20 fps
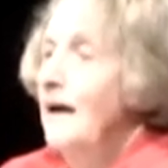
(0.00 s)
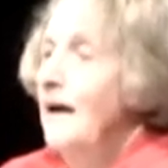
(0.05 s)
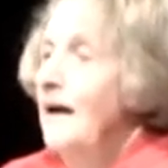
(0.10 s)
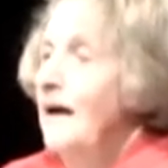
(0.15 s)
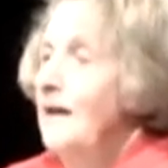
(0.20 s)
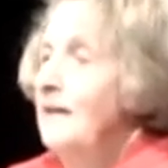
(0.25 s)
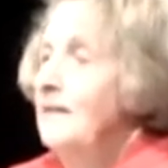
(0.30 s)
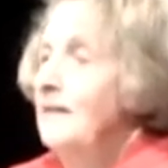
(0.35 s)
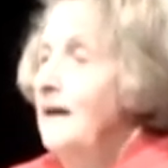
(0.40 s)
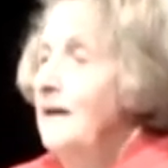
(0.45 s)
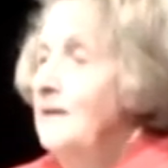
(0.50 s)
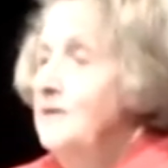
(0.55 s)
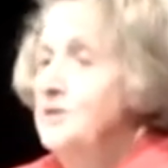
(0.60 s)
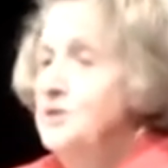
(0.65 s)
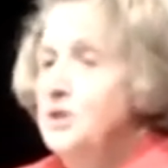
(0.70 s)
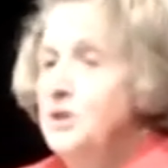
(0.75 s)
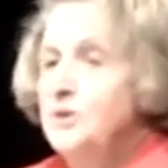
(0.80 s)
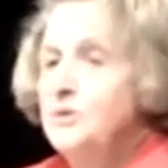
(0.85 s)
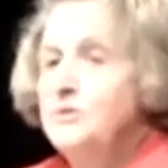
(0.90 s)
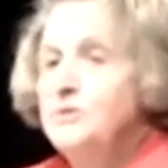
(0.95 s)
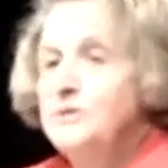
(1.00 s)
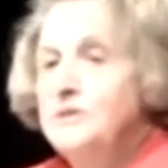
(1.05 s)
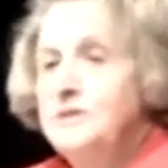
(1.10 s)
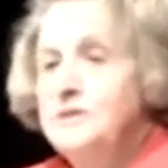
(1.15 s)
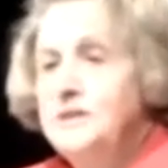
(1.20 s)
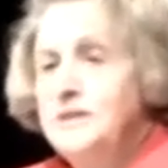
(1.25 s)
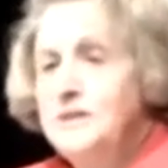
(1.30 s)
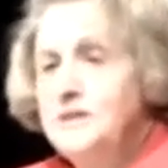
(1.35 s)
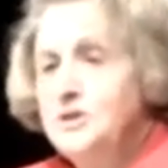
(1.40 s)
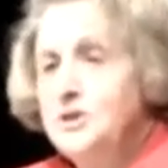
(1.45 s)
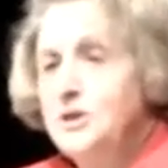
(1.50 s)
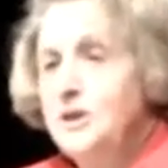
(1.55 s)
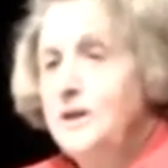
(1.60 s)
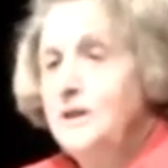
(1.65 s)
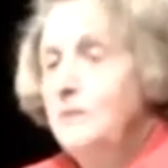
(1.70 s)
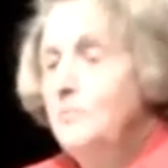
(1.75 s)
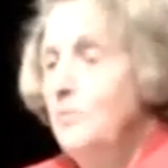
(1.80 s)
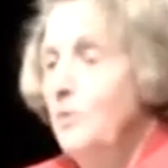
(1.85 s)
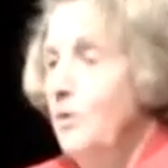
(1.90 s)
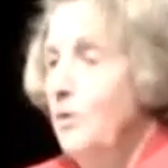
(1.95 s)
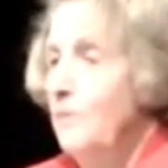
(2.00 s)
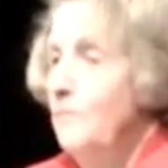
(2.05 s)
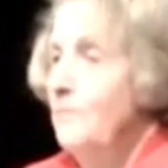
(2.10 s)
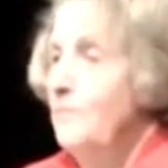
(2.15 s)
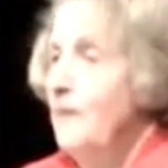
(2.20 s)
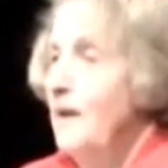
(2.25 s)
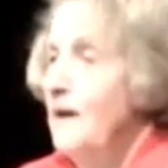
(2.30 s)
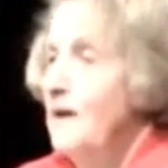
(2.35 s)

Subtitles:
and then she couldn't teach anymore.